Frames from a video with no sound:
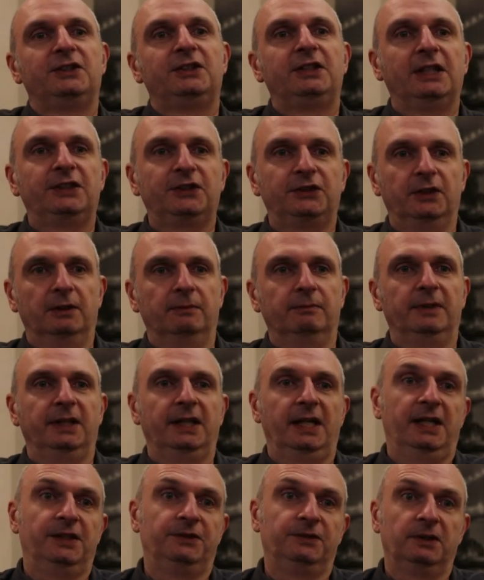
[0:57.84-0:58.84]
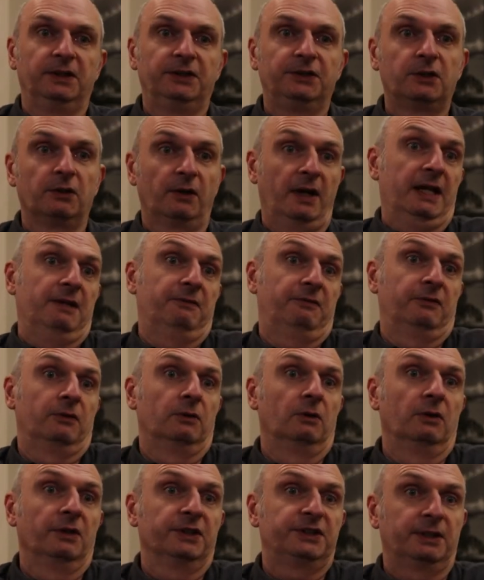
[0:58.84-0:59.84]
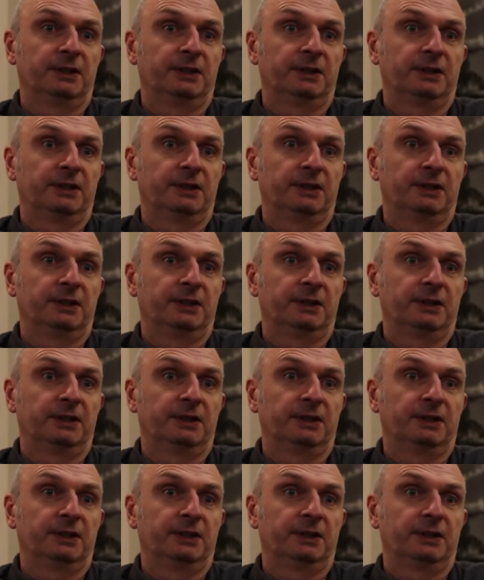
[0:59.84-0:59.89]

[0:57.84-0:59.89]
system is, is great for